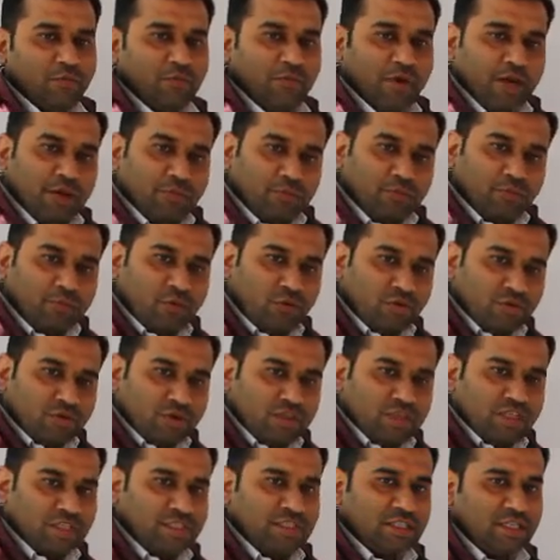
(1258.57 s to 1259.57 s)
When
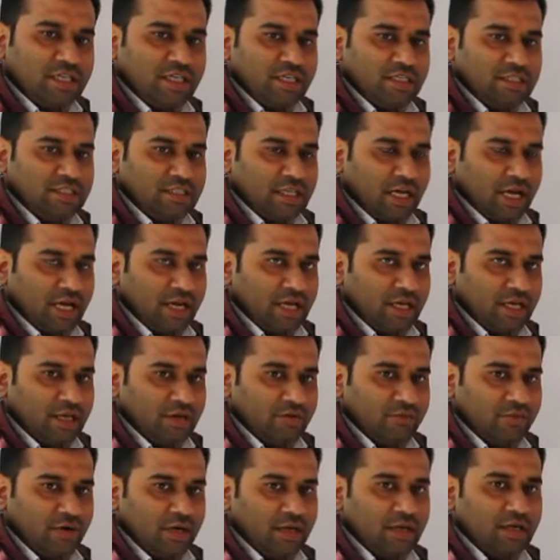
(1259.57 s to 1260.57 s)
both the strings are
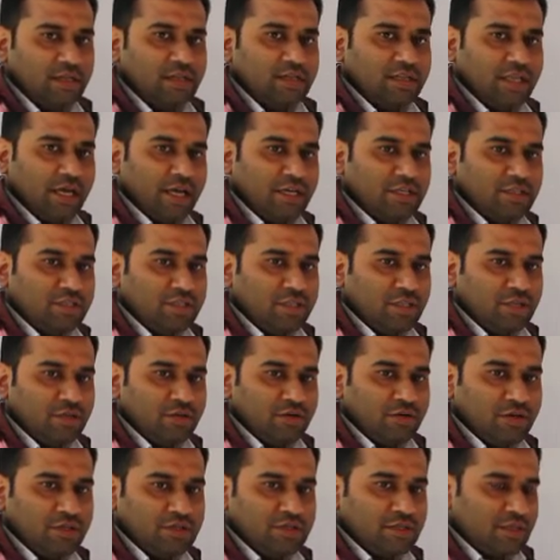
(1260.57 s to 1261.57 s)
equal, then
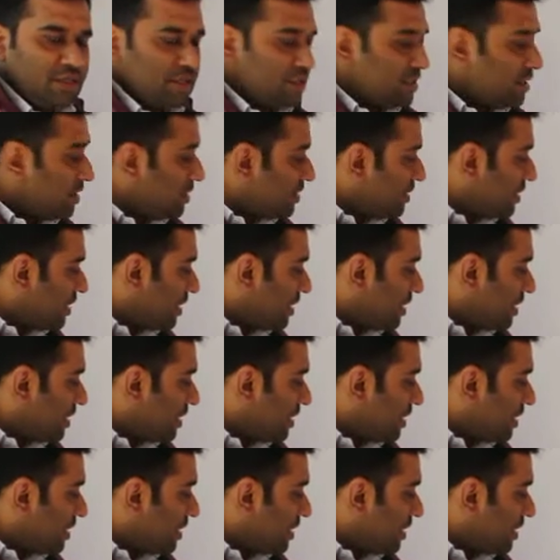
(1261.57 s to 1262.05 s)
0 is written.